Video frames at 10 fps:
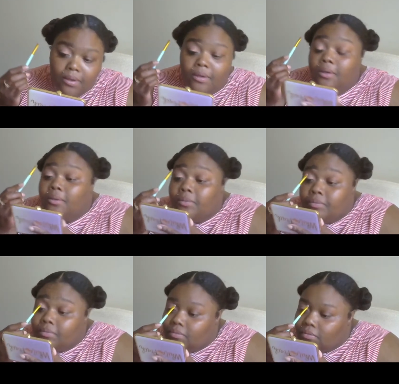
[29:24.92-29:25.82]

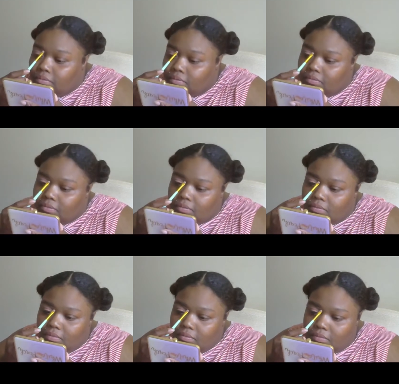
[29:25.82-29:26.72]

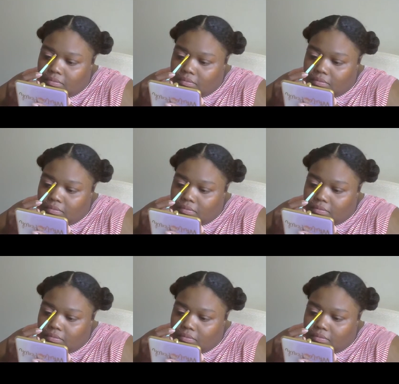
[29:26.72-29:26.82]
[no speech]